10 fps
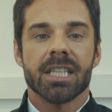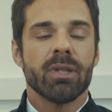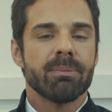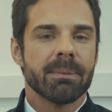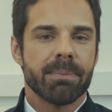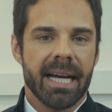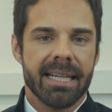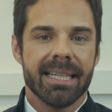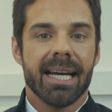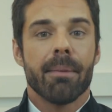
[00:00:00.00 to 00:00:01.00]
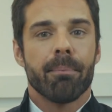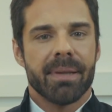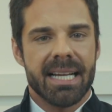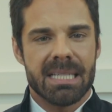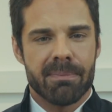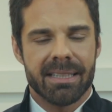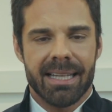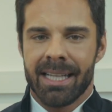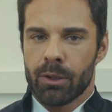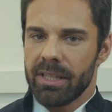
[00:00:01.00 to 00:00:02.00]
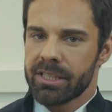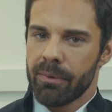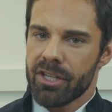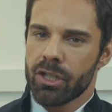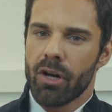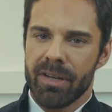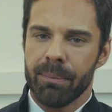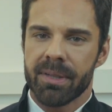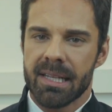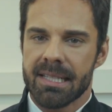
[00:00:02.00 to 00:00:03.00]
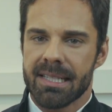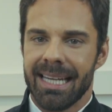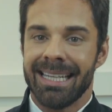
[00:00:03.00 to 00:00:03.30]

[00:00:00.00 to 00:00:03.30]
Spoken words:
treatment planning, placement and restoration of implants